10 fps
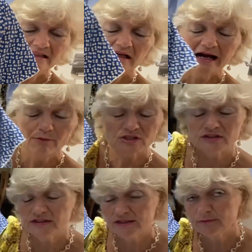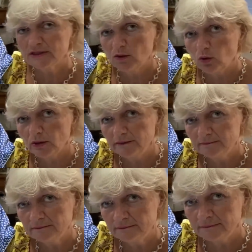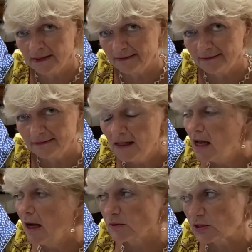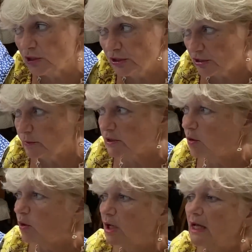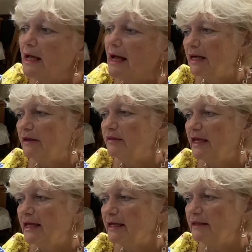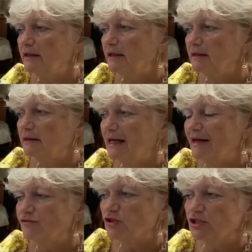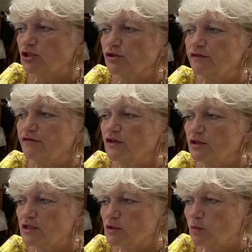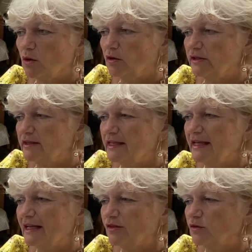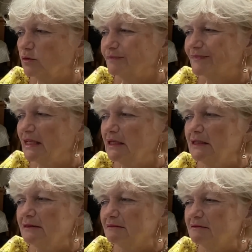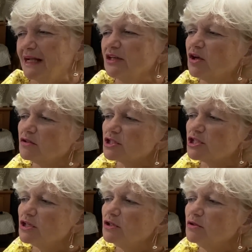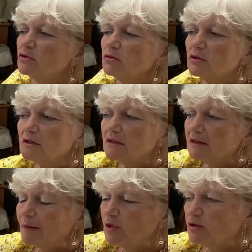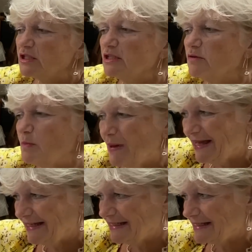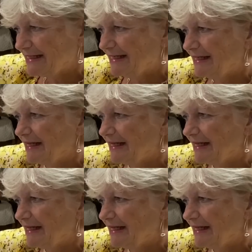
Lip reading: I was going to do it all. I was going to do it all, and then after I'd done the first one, and then I thought, oh, I'm not going to do the binding.